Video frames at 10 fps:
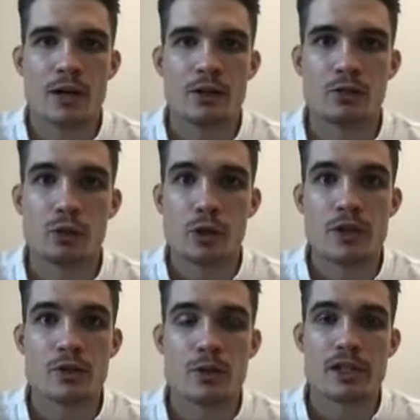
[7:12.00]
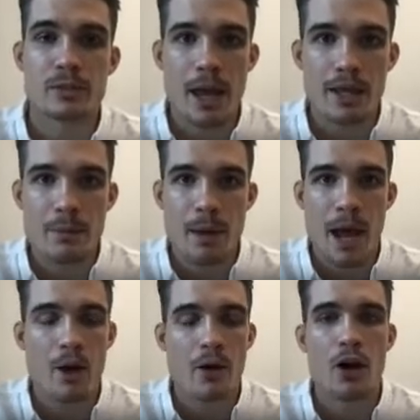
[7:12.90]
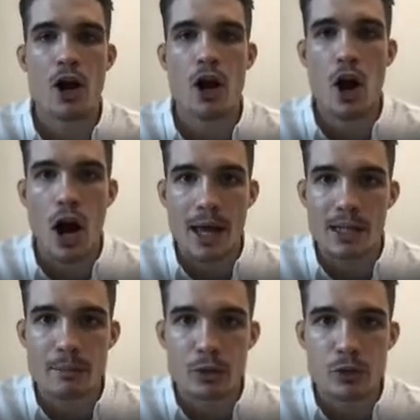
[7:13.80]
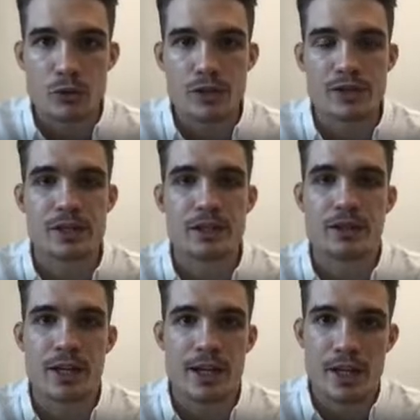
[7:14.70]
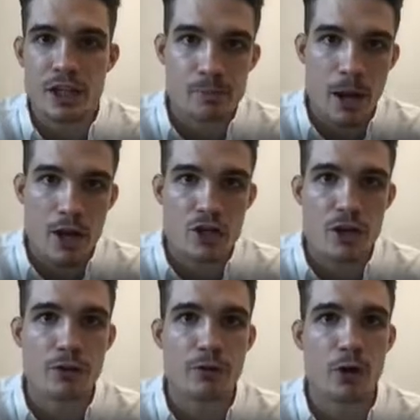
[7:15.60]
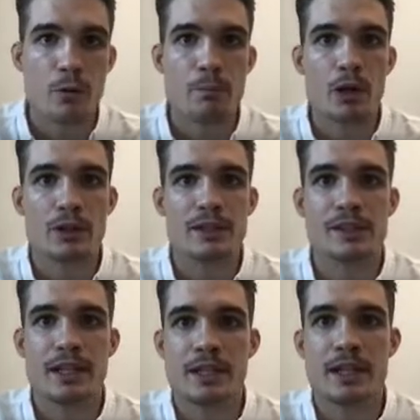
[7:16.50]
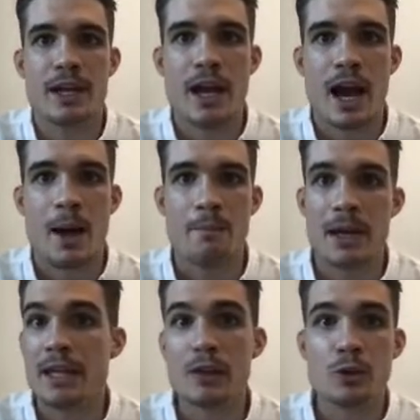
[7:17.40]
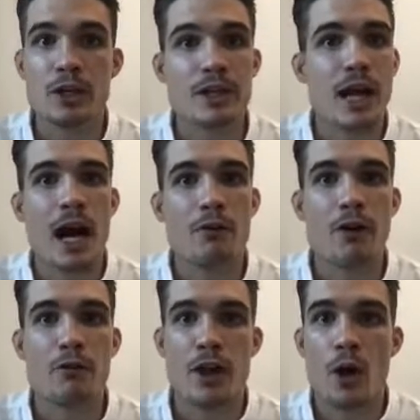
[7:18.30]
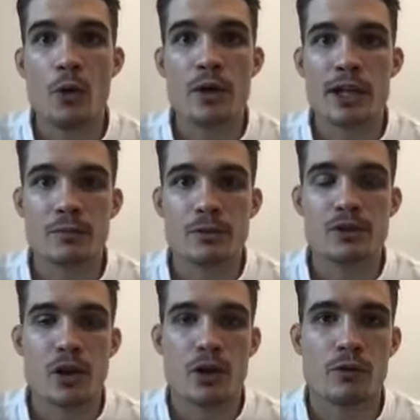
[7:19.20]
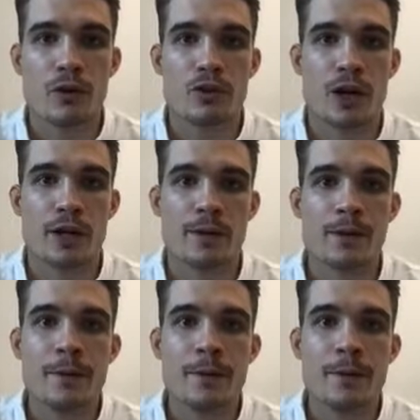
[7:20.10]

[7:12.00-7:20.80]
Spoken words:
looking to expand their power, highly militaristic, okay, expansionary foreign policy, and they're looking to carve off their own elements of China.